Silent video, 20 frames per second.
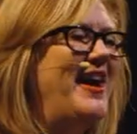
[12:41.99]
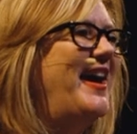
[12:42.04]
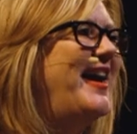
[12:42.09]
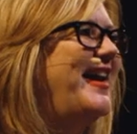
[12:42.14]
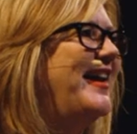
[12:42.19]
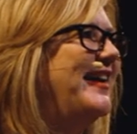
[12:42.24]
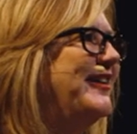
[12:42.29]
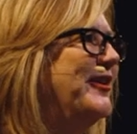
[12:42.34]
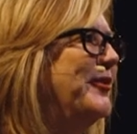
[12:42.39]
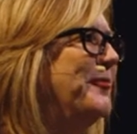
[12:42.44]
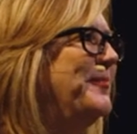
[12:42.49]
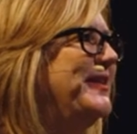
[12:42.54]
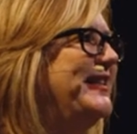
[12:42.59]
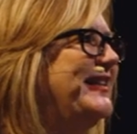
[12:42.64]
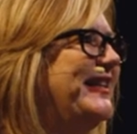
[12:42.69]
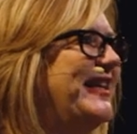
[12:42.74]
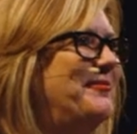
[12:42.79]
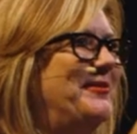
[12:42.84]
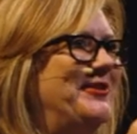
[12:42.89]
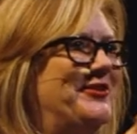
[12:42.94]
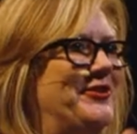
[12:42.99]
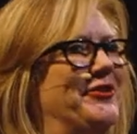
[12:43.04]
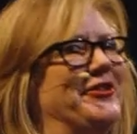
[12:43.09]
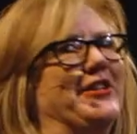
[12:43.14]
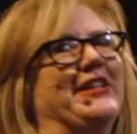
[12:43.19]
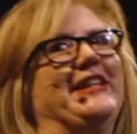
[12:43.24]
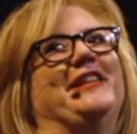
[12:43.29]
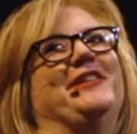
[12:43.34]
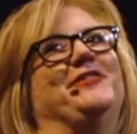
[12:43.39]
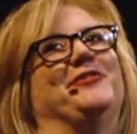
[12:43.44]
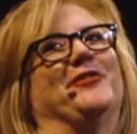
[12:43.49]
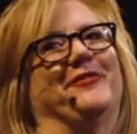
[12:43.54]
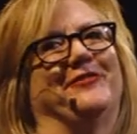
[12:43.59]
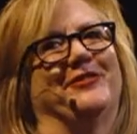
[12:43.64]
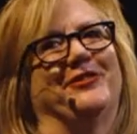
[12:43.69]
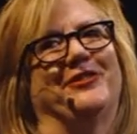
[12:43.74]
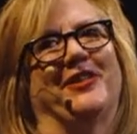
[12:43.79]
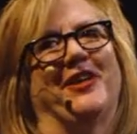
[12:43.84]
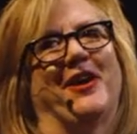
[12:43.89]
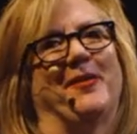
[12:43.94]
on opening day, we turn the keys
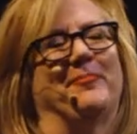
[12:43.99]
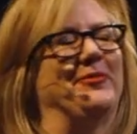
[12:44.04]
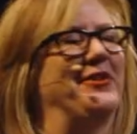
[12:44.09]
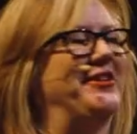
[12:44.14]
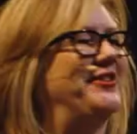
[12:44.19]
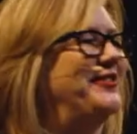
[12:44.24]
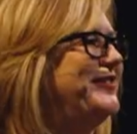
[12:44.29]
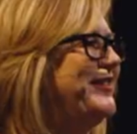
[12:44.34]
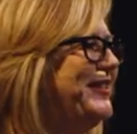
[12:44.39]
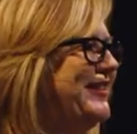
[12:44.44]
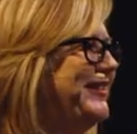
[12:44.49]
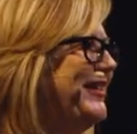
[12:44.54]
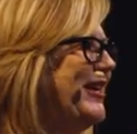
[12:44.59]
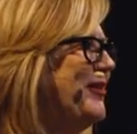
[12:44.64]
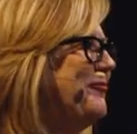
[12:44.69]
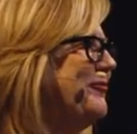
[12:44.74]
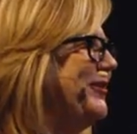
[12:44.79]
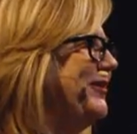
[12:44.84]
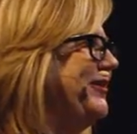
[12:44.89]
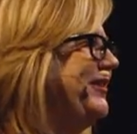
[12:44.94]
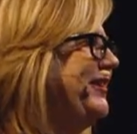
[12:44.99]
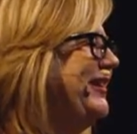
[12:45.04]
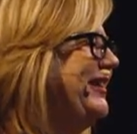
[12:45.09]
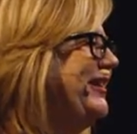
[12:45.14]
over to the operators at, at, well,